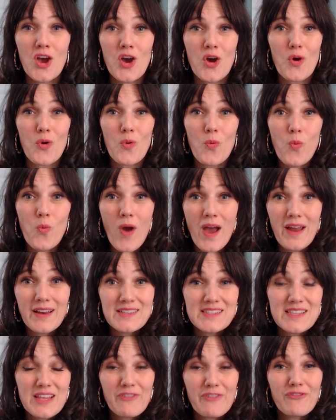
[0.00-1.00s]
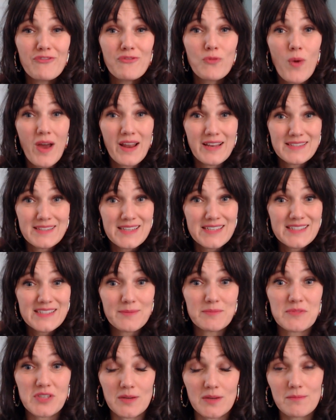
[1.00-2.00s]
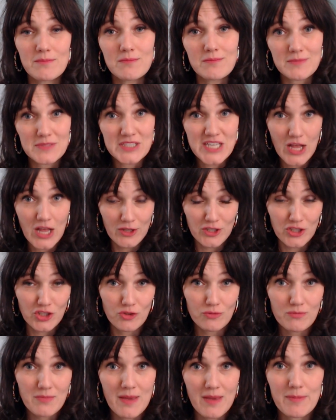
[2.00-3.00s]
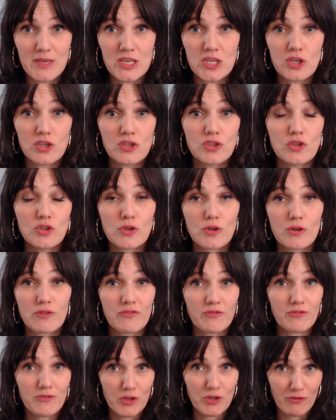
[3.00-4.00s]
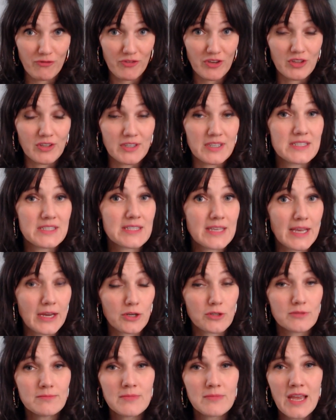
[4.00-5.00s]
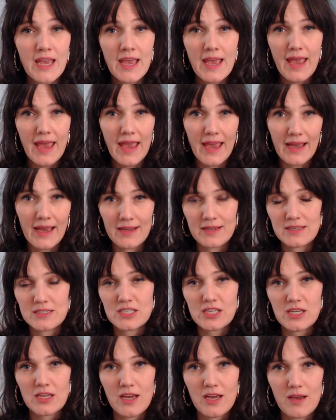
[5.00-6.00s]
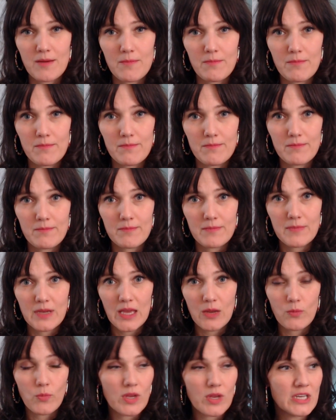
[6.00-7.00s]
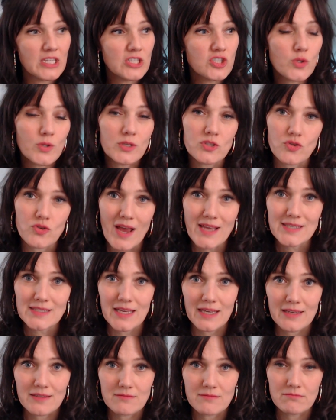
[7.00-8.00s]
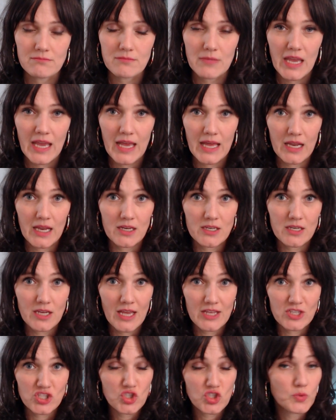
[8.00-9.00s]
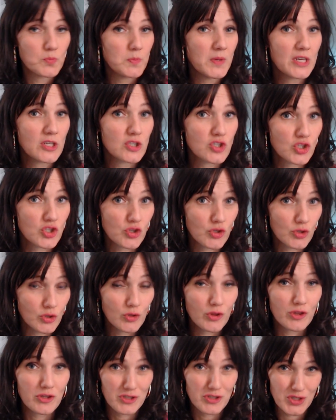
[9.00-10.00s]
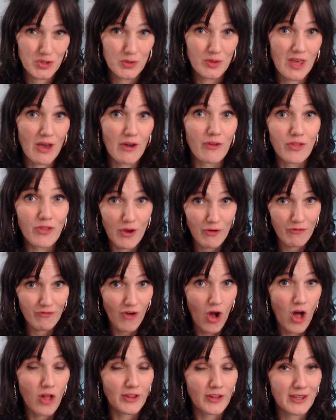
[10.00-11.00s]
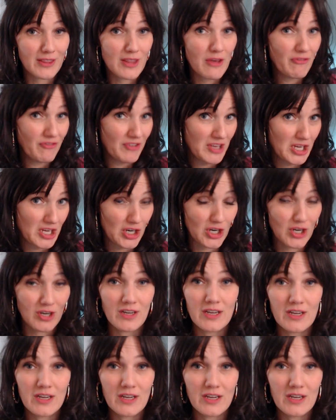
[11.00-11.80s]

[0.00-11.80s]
What is the symptom telling you? Maybe you're feeling scared, and we need to address it. And speak truth to the folly, the fear,